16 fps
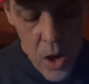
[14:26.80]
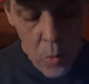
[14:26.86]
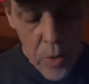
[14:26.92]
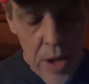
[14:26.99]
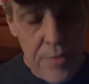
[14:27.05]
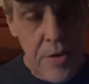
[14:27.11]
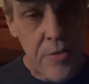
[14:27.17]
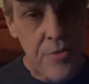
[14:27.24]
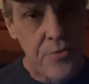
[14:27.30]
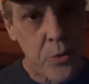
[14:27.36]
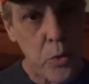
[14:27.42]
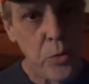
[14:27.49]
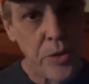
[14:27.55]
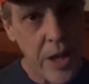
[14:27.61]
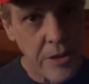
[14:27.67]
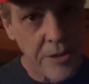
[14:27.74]
We have
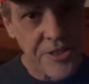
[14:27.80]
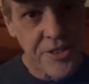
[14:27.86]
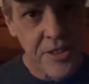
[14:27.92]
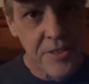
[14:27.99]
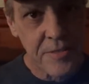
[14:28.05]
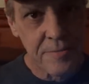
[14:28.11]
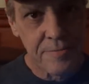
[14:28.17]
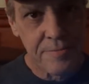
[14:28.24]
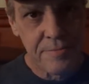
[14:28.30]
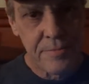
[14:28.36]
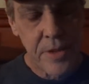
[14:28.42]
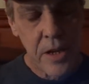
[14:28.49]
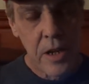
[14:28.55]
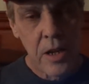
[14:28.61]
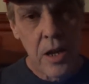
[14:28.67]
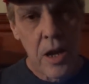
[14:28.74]
Full Nelson
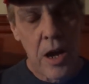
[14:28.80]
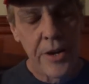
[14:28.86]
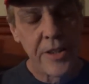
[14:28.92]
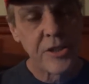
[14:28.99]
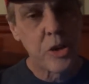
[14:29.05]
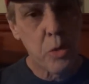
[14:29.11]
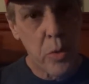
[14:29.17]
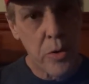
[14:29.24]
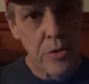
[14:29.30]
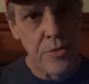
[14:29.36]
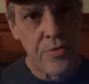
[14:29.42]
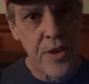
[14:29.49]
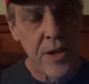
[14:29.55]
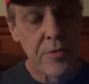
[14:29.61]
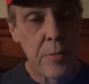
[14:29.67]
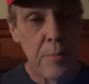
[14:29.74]
on his Twitter
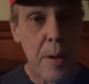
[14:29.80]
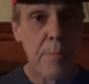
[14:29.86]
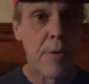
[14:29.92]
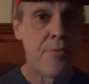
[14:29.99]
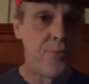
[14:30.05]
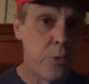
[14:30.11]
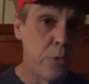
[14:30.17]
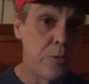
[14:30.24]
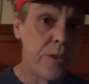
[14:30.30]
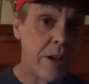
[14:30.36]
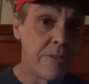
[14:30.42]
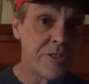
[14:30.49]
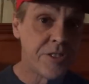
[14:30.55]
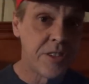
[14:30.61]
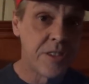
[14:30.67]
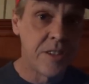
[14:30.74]
feed. And remember, Full
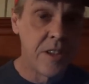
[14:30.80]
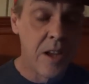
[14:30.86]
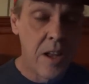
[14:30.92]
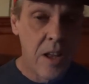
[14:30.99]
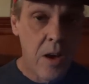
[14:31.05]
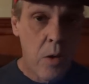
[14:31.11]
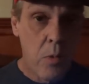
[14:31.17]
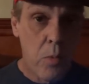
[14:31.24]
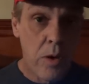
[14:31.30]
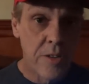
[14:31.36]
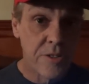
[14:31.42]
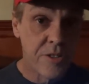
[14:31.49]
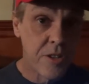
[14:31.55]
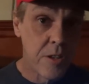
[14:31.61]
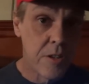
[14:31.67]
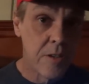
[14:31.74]
Nelson
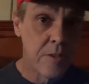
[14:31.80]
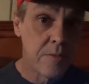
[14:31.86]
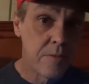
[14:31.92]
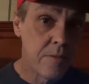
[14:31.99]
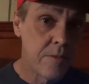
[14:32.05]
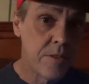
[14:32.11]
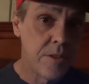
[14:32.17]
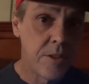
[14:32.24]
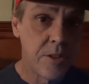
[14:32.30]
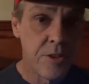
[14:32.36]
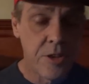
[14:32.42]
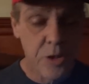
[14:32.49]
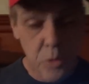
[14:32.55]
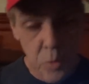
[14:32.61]
was the